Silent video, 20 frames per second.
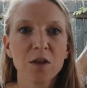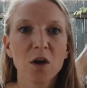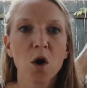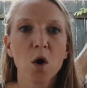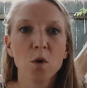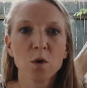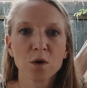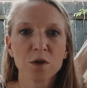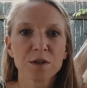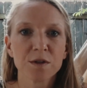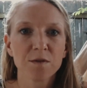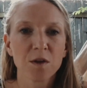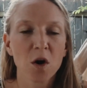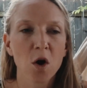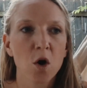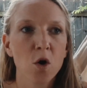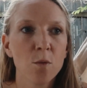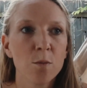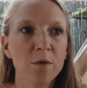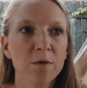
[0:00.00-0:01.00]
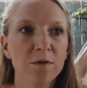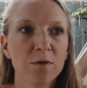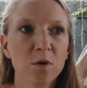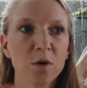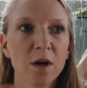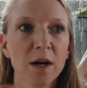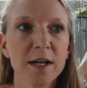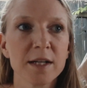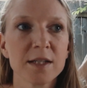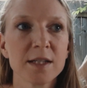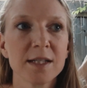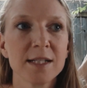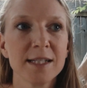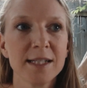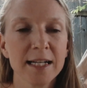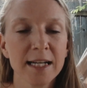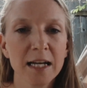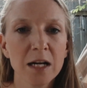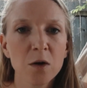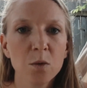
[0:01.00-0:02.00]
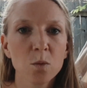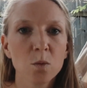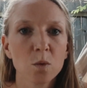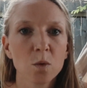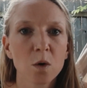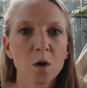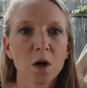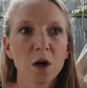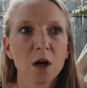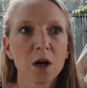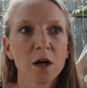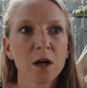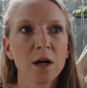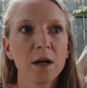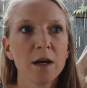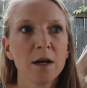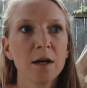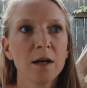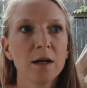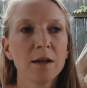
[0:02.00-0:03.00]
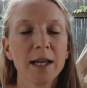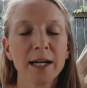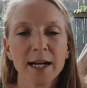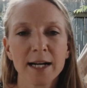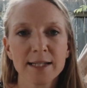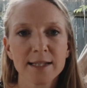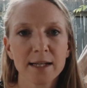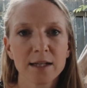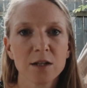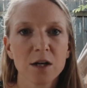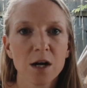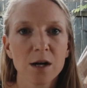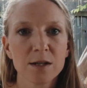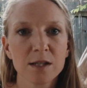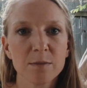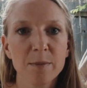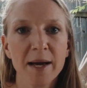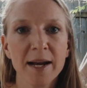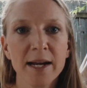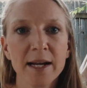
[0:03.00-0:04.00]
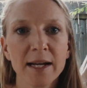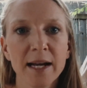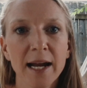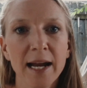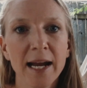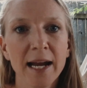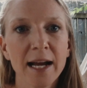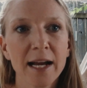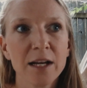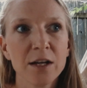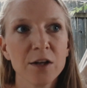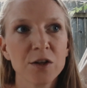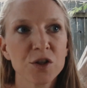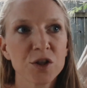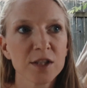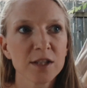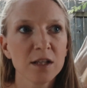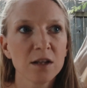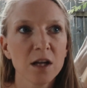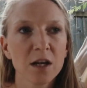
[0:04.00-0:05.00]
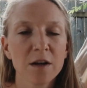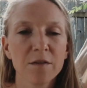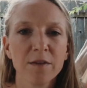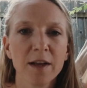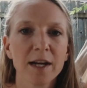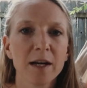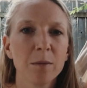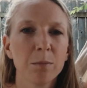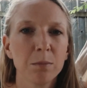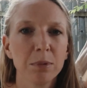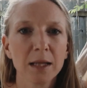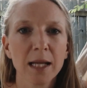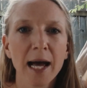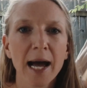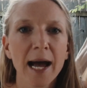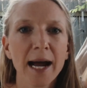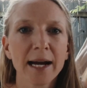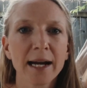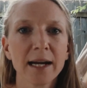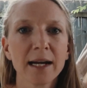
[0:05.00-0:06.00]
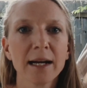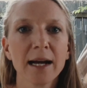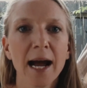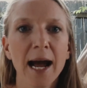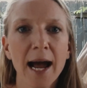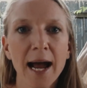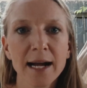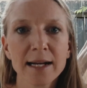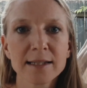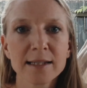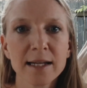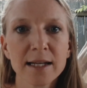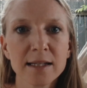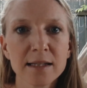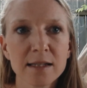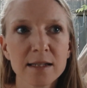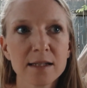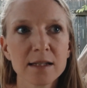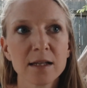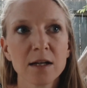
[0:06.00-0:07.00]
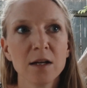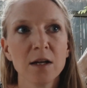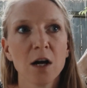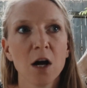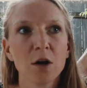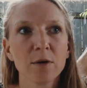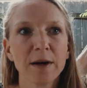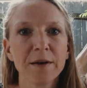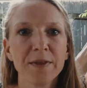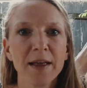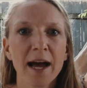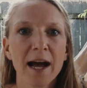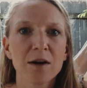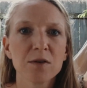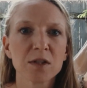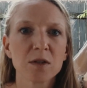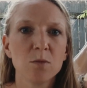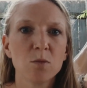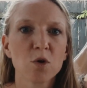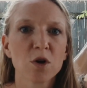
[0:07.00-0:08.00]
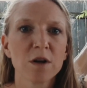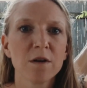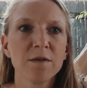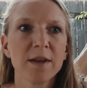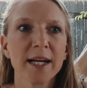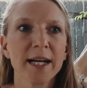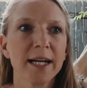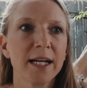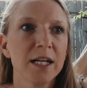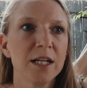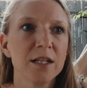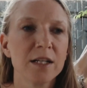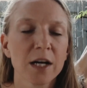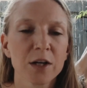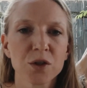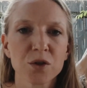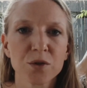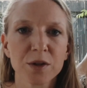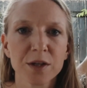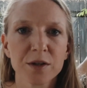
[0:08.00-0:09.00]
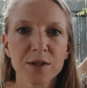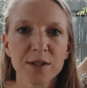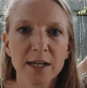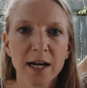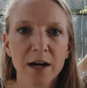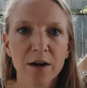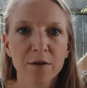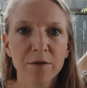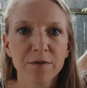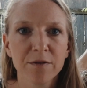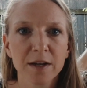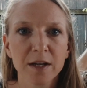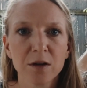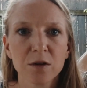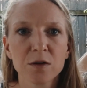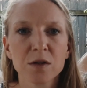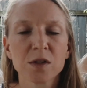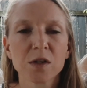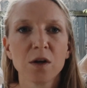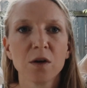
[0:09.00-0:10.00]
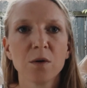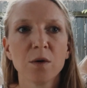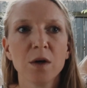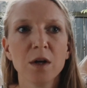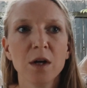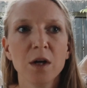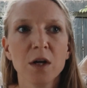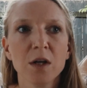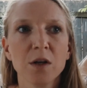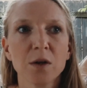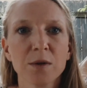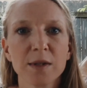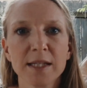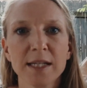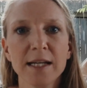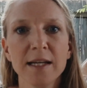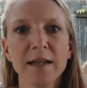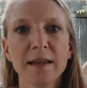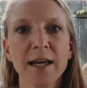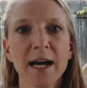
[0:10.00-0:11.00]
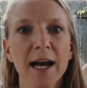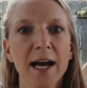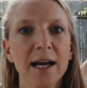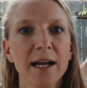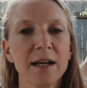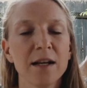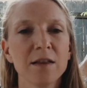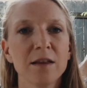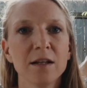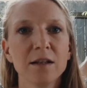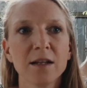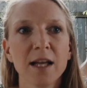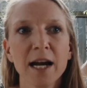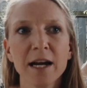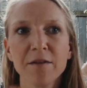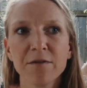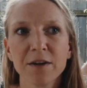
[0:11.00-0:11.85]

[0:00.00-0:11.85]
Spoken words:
the owners of the home before us did were, like I said, cosmetic and just a lot of like black accents around the house and more of like an industrial style feel. So you'll see that the light